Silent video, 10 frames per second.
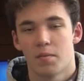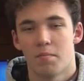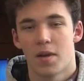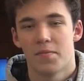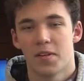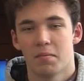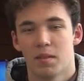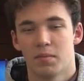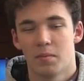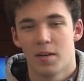My favorite
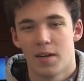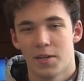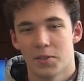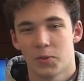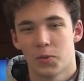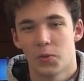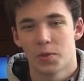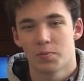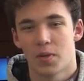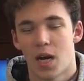memory about high school
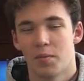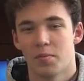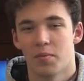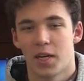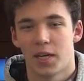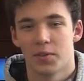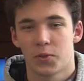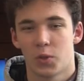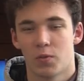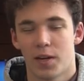was probably breaking the
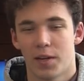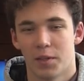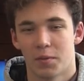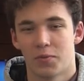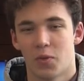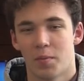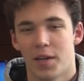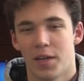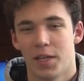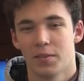school record in the
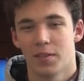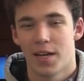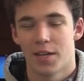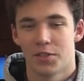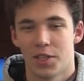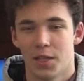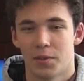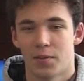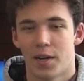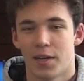4x8 last year
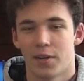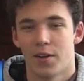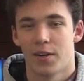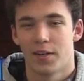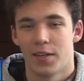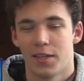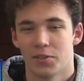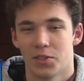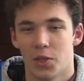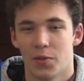with Ryan Kark and
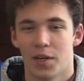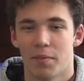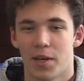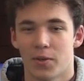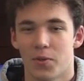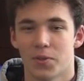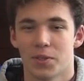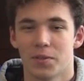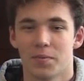Aiden Stewart and Mike Olson.